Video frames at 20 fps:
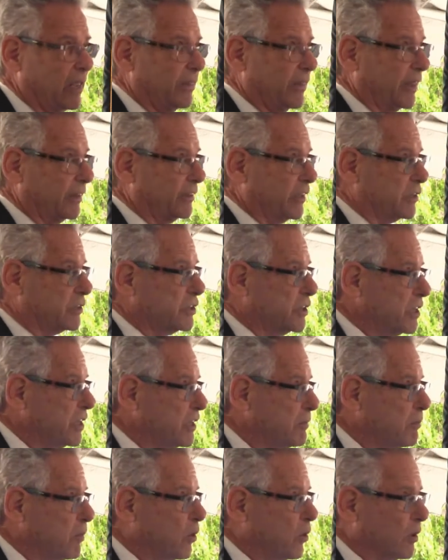that the
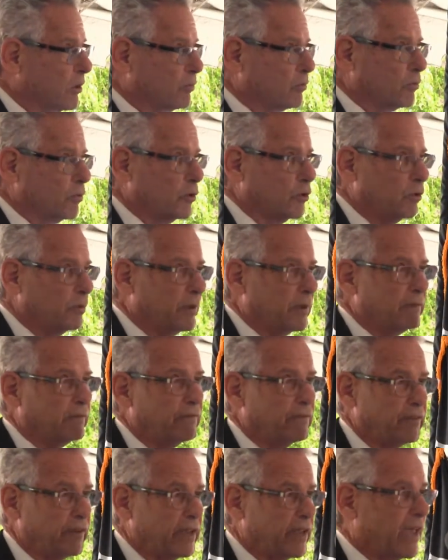Tibor
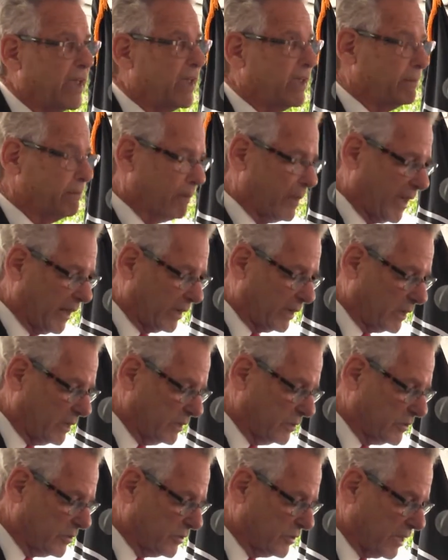Rubin VA
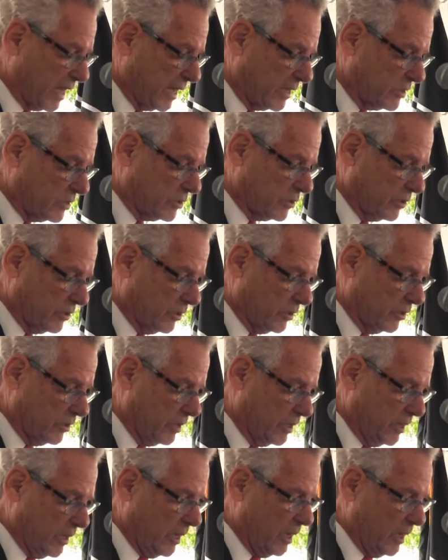Medical Center